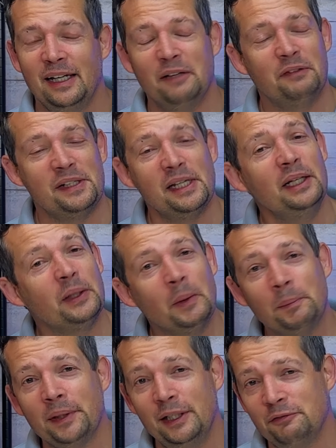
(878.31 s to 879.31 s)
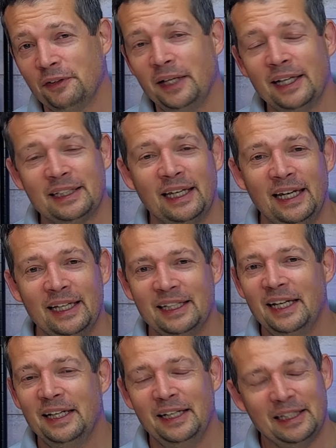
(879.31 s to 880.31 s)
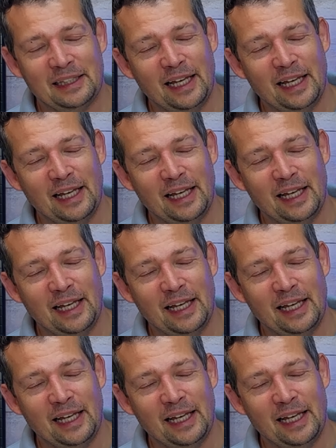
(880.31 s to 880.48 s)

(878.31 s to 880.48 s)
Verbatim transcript: if there's any complaint for netgate it